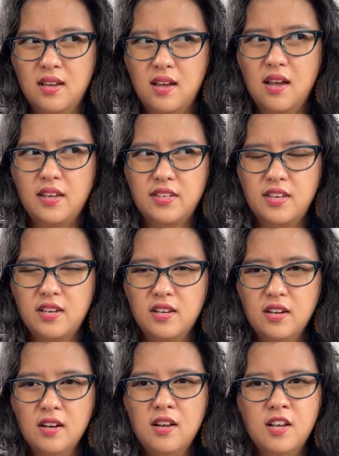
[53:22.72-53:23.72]
a
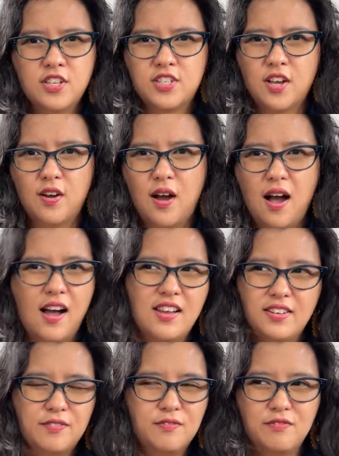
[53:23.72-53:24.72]
year. So
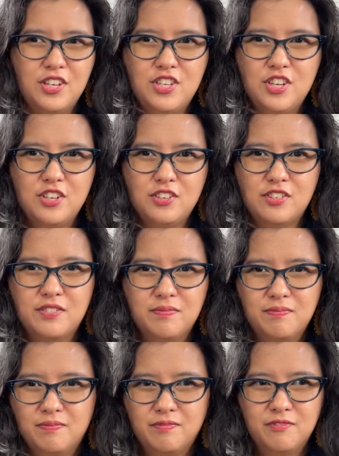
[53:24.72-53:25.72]
I renewed
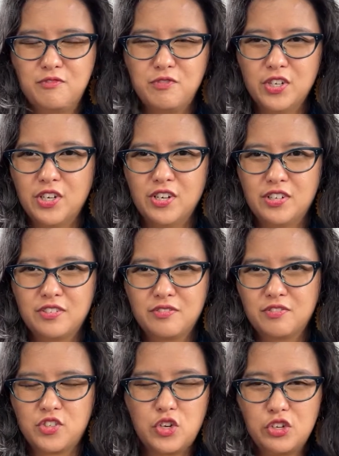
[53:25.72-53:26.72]
for
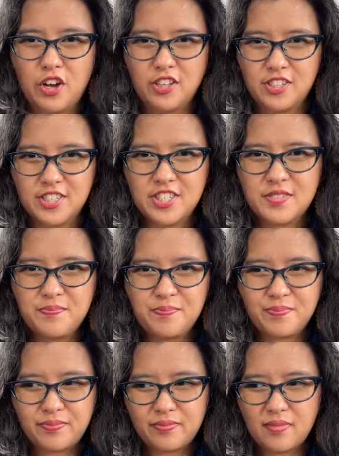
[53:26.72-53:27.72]
$2.
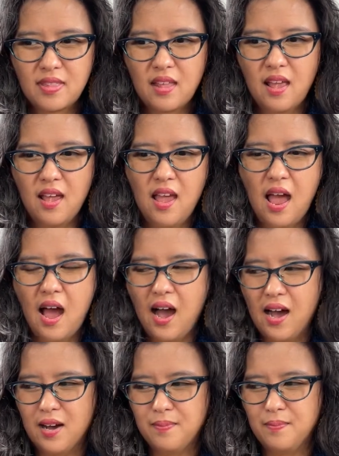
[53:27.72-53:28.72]

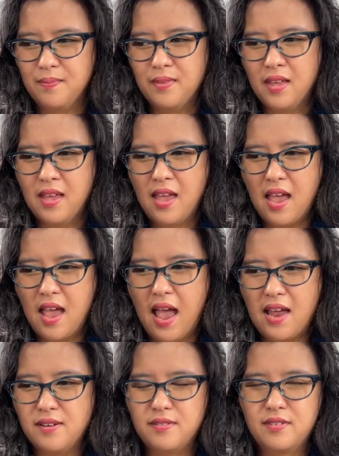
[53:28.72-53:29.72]
And
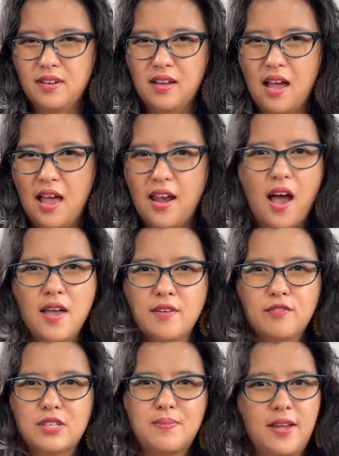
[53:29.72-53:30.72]
I
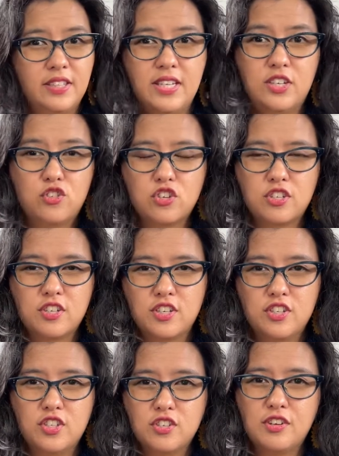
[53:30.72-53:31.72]
was mainly interested
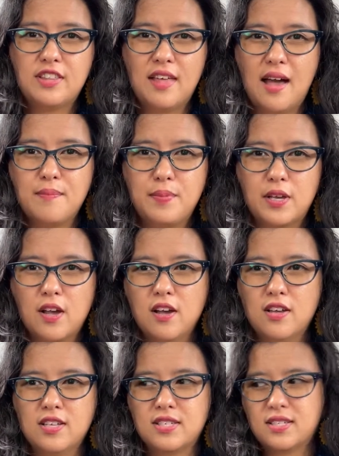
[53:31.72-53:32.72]
in doing that
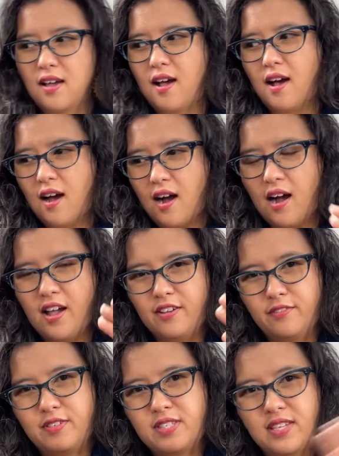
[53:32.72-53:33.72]
because I
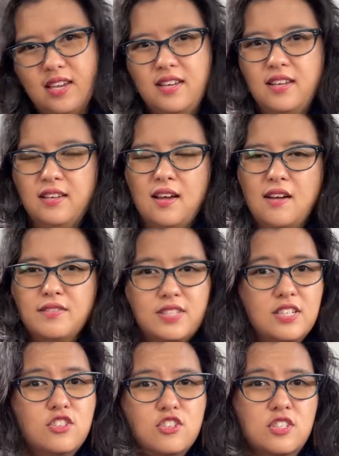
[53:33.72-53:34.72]
was
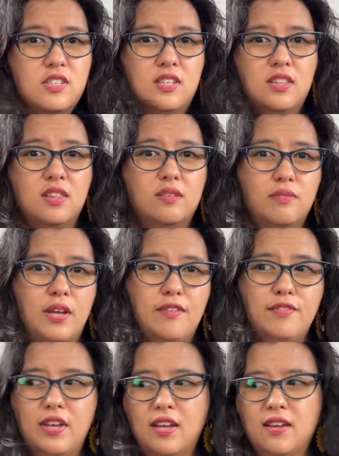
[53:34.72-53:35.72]
interested in the
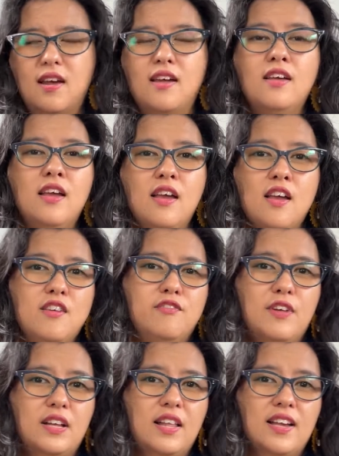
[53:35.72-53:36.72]
weaving, and I
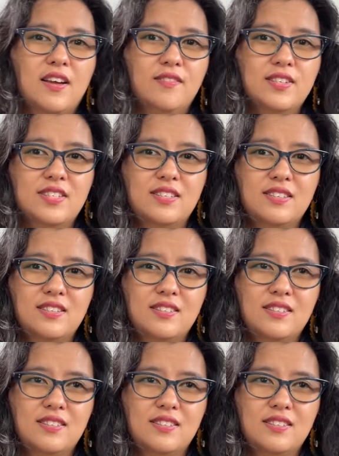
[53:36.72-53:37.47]
felt like I wasn't